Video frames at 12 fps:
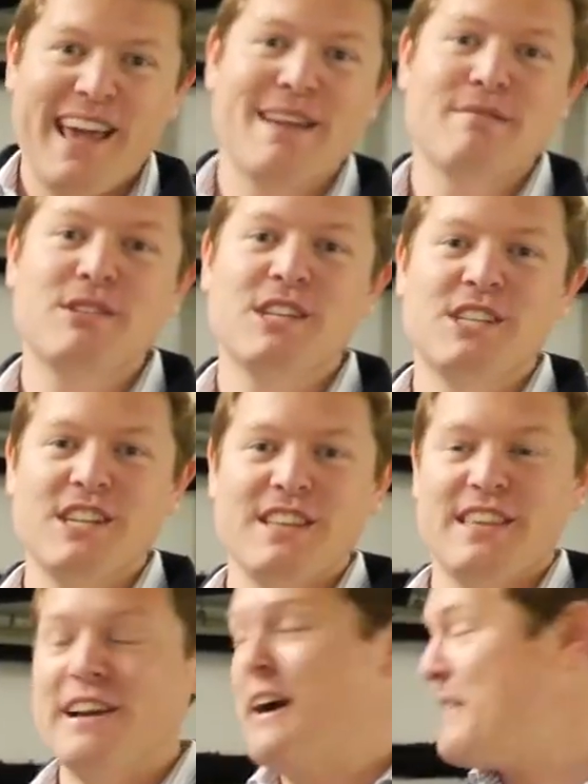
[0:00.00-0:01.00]
Amg
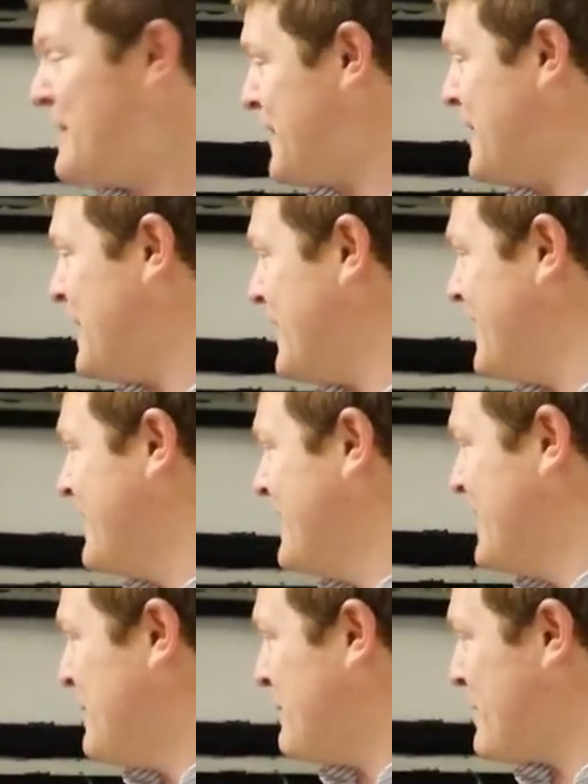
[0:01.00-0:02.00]
Gt R. This car,
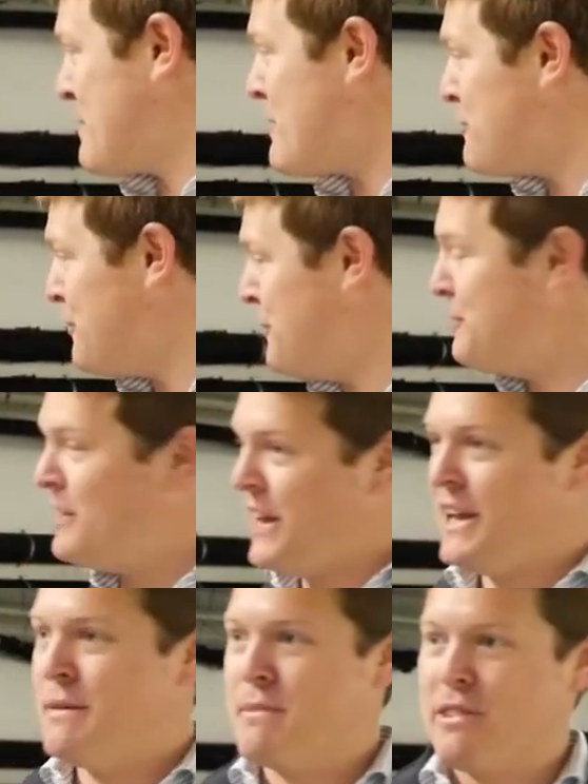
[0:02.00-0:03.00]
well, it's about
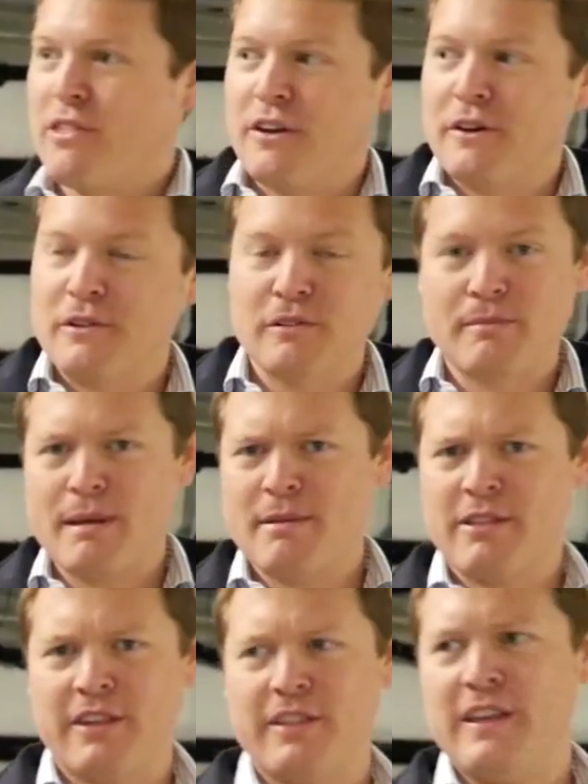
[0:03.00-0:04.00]
15 months old, maybe
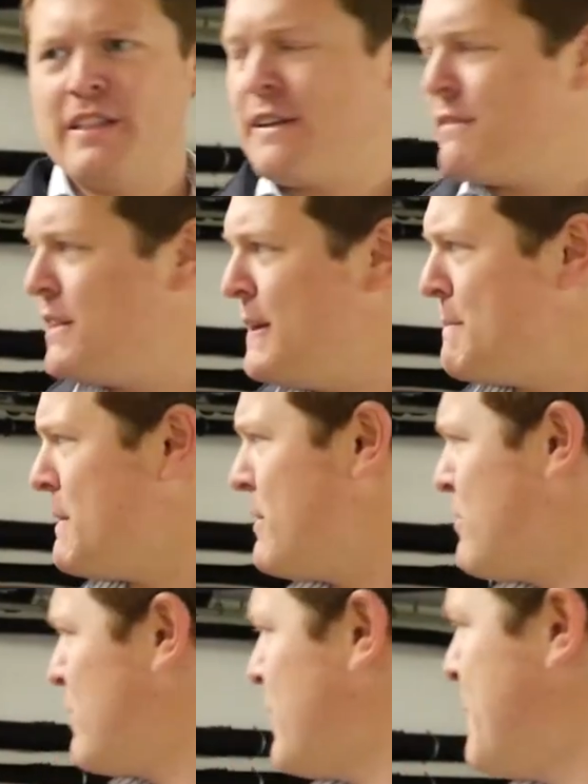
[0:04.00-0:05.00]
16, 17
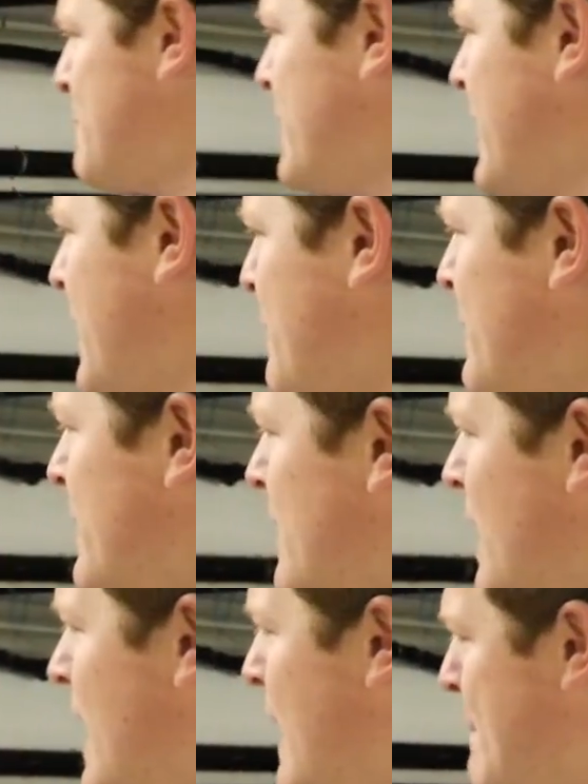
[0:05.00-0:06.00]
months or so by now.
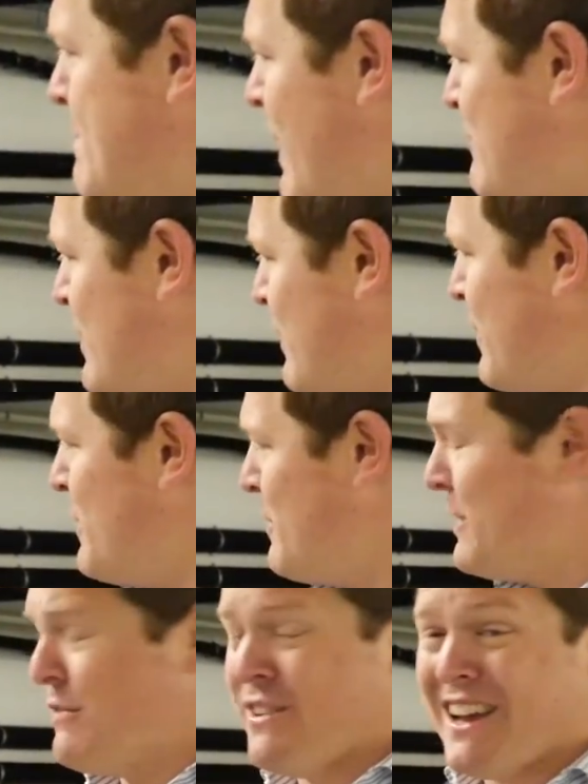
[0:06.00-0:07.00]
I've done a
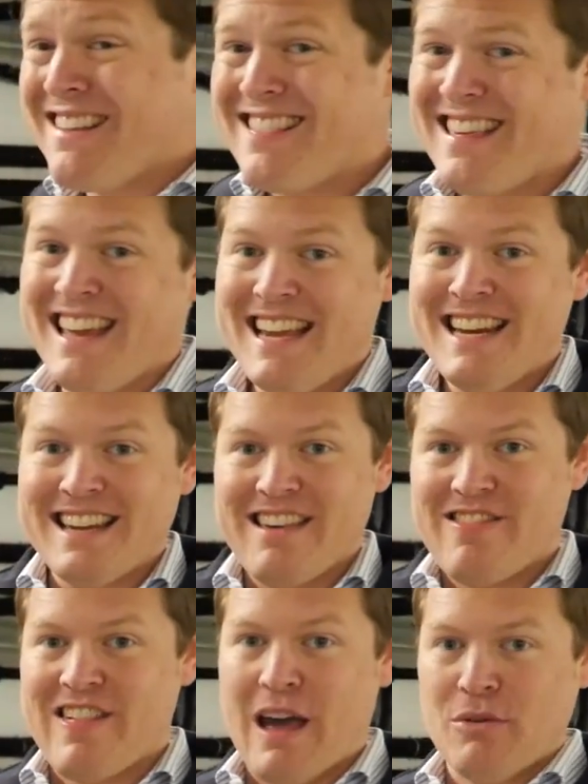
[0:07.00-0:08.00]
total of
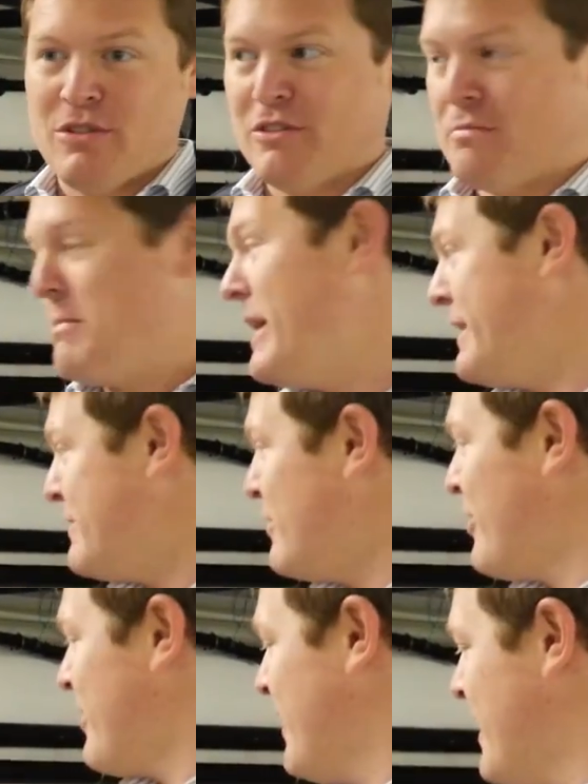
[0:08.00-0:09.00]
19,000
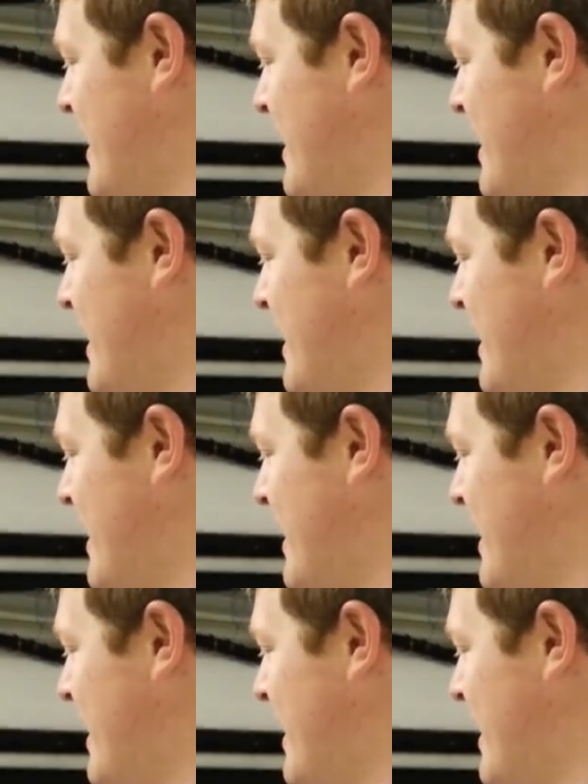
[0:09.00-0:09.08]
miles.